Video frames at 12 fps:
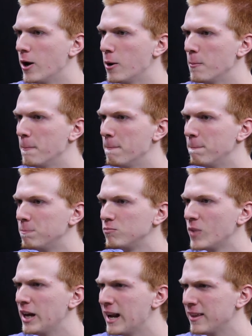and
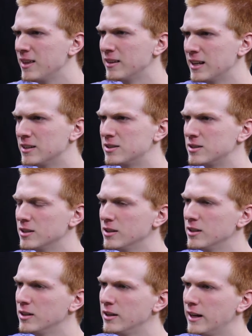I think
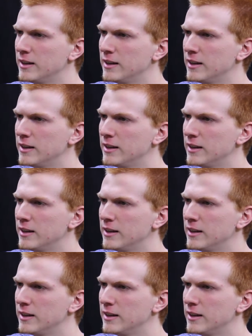that's.